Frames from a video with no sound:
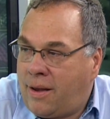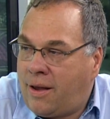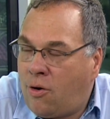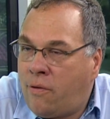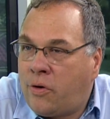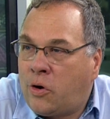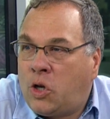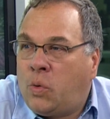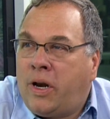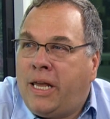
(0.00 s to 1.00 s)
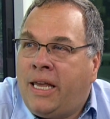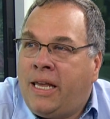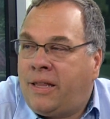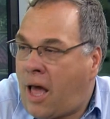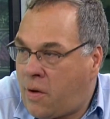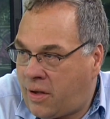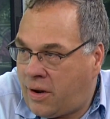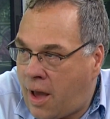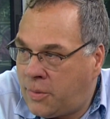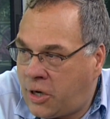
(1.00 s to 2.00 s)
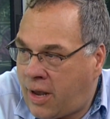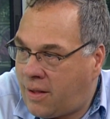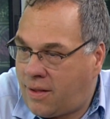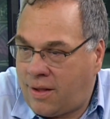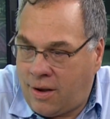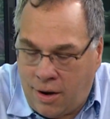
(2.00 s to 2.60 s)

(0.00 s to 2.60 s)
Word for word: over 20,000 objects